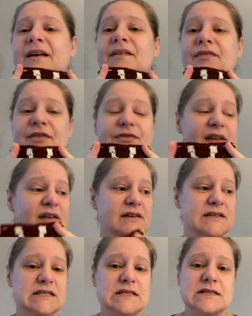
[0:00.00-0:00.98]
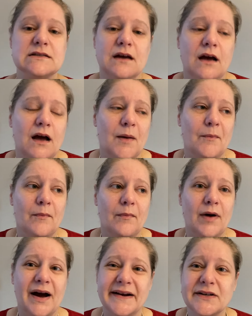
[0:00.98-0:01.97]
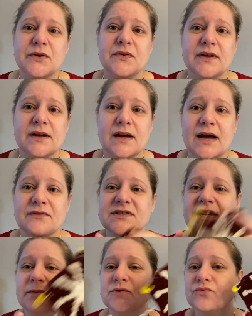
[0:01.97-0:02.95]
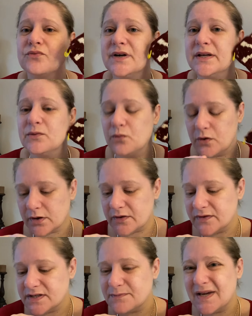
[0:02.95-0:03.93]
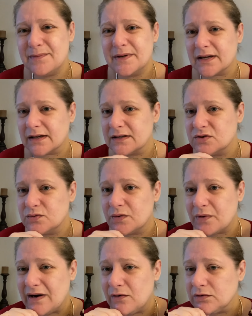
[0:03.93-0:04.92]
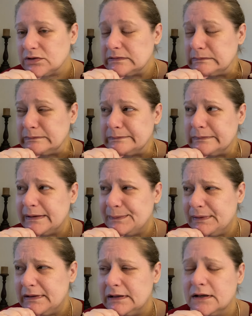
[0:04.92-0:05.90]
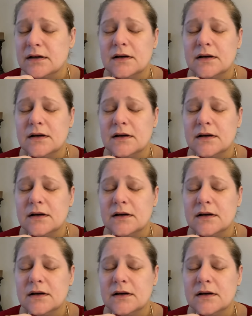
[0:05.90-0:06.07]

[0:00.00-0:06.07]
The thing is, I don't think I have time to really work on this. Maybe I can do a round, maybe,